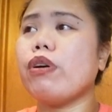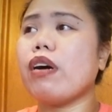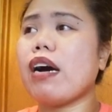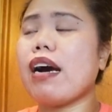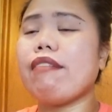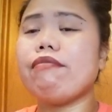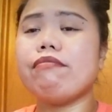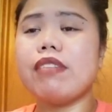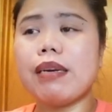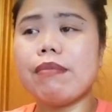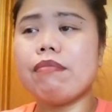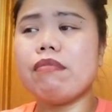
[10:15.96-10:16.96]
have
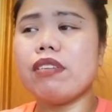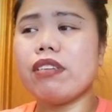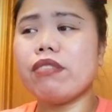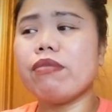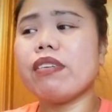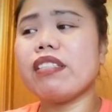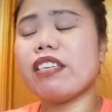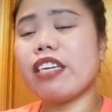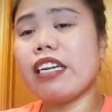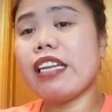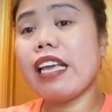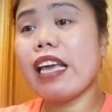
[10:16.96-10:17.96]
them, you know, at
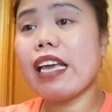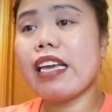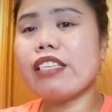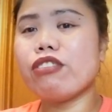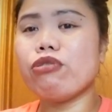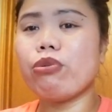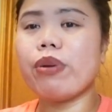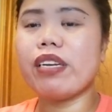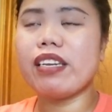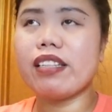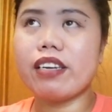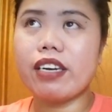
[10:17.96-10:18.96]
early age,
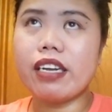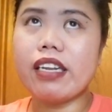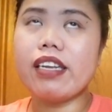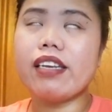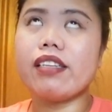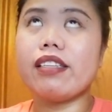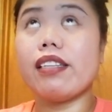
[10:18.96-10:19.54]
knowing that early